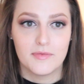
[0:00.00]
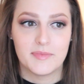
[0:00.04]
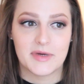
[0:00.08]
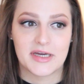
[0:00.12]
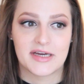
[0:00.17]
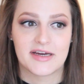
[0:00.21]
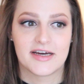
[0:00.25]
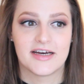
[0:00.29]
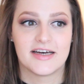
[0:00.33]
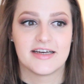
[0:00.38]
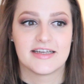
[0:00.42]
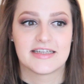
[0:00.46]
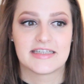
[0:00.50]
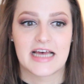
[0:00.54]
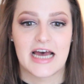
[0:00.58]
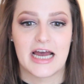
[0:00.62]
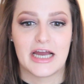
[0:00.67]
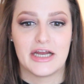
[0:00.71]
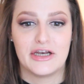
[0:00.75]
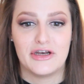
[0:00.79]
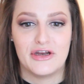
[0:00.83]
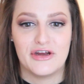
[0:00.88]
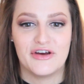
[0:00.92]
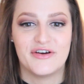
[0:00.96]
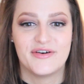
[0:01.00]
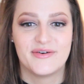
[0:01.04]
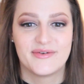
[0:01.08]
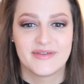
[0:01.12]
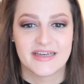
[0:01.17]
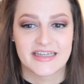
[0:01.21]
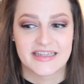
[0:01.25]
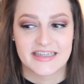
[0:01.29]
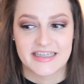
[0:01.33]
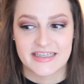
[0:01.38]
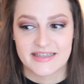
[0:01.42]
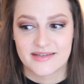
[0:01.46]
because I knew
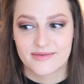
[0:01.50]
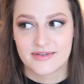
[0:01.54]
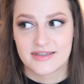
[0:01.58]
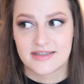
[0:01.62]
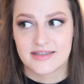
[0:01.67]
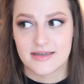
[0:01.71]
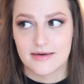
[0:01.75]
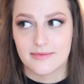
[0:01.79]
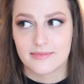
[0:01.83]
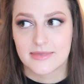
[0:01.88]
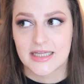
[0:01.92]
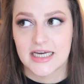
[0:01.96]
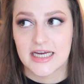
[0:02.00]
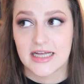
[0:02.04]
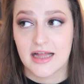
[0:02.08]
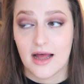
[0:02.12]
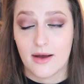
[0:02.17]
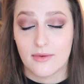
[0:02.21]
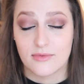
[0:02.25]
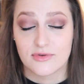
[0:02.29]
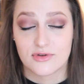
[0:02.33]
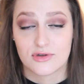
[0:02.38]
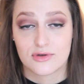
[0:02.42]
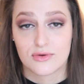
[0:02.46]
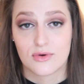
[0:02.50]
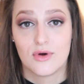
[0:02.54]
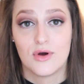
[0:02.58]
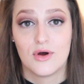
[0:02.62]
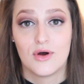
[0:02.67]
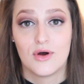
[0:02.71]
that this was something that was